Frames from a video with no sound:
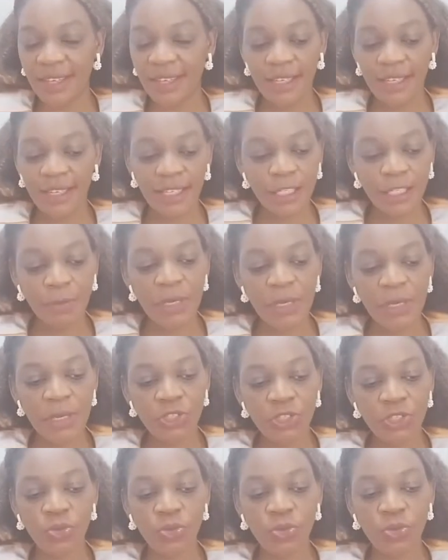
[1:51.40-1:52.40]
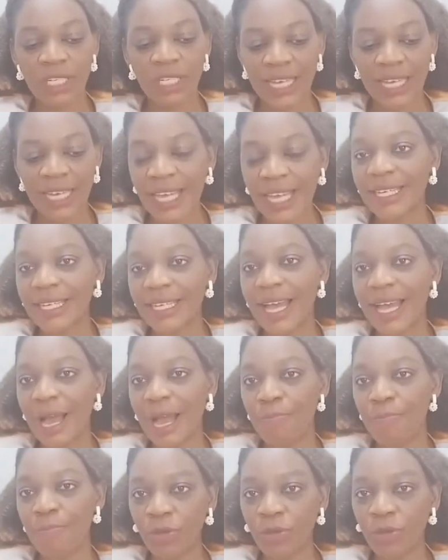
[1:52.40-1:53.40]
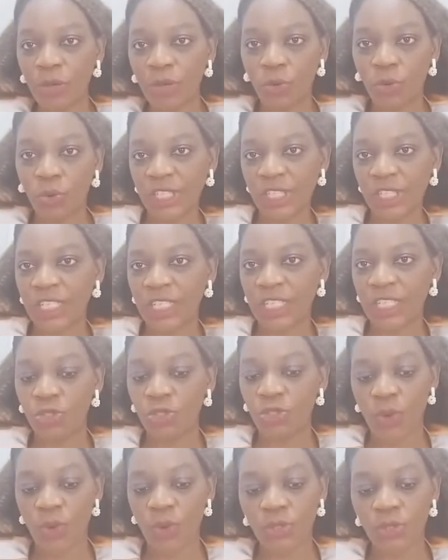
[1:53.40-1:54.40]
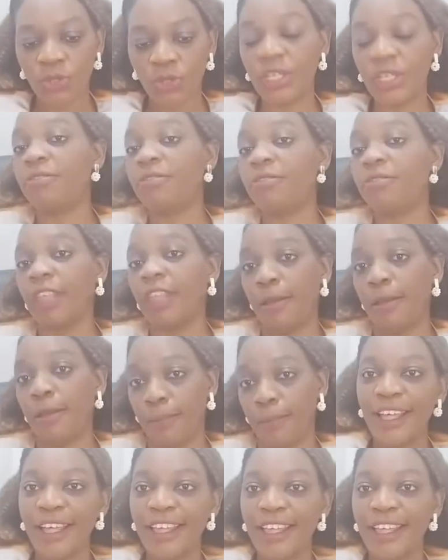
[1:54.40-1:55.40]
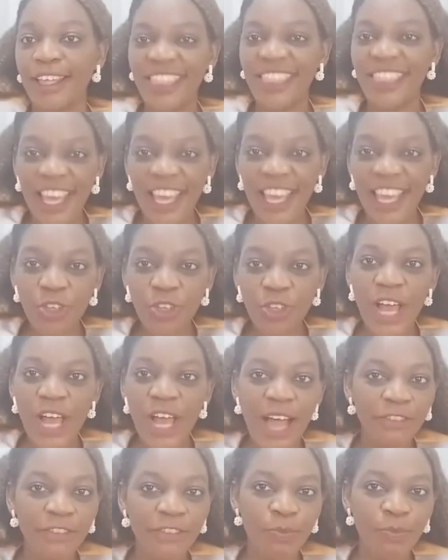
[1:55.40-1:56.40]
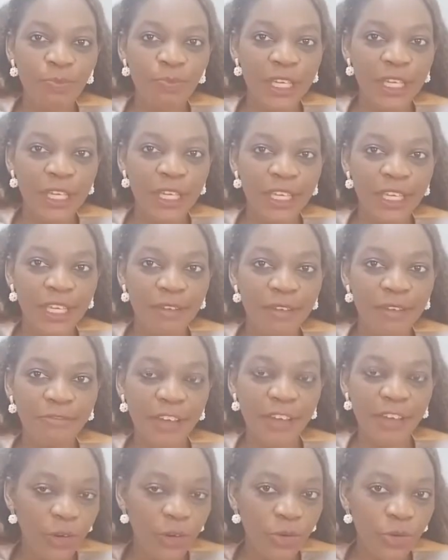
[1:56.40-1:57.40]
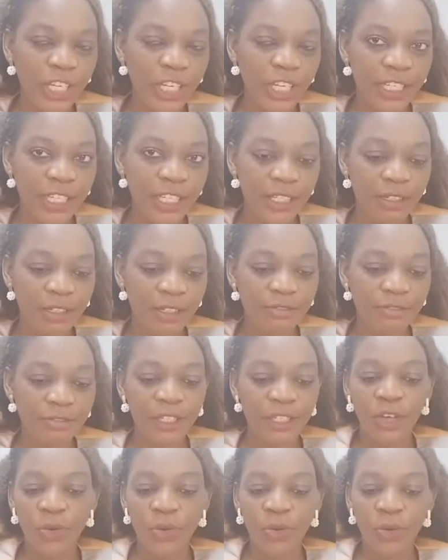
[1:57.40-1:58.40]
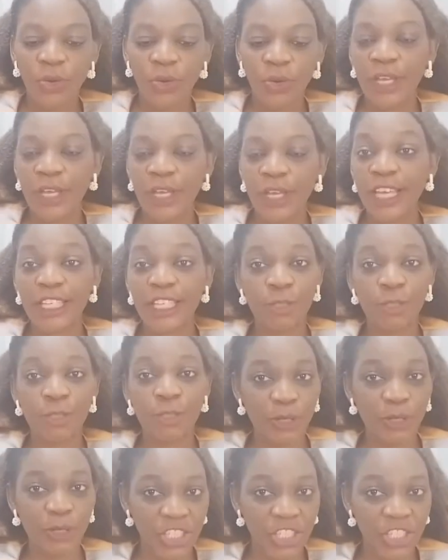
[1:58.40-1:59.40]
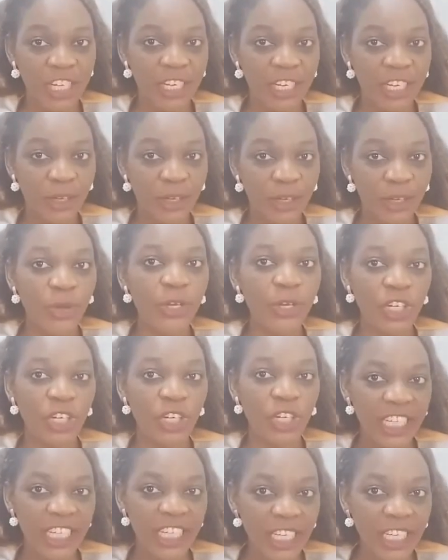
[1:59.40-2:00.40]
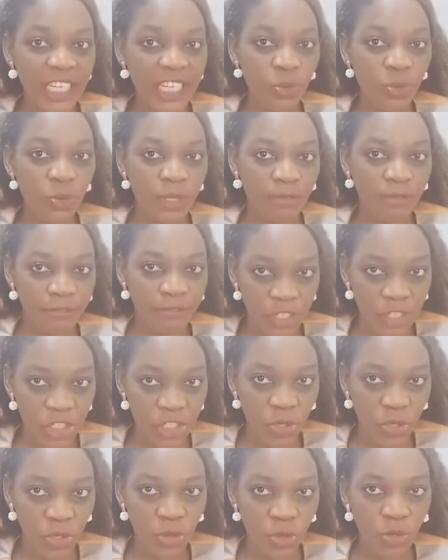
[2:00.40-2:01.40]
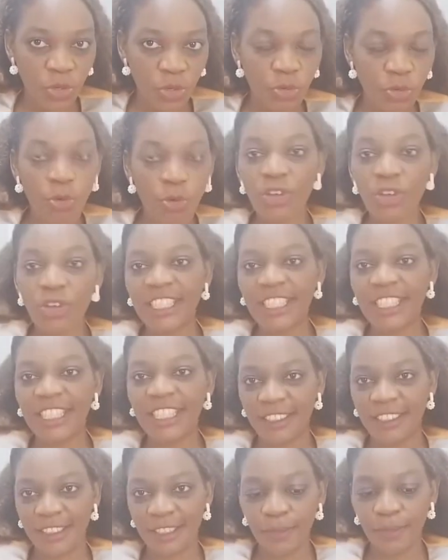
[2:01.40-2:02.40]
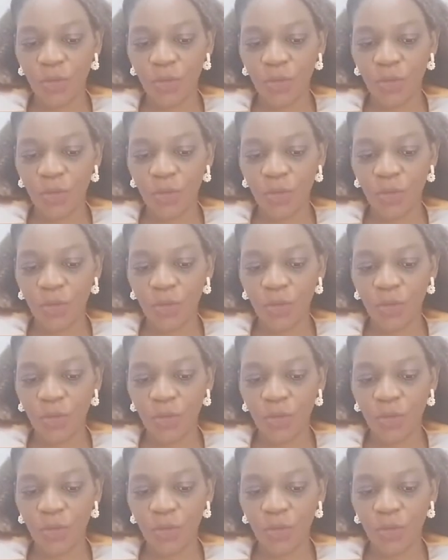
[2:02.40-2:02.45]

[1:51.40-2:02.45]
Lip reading: it means you learn about the content you want to give them. Then you'll have to be very creative, especially when you're dealing with visual content.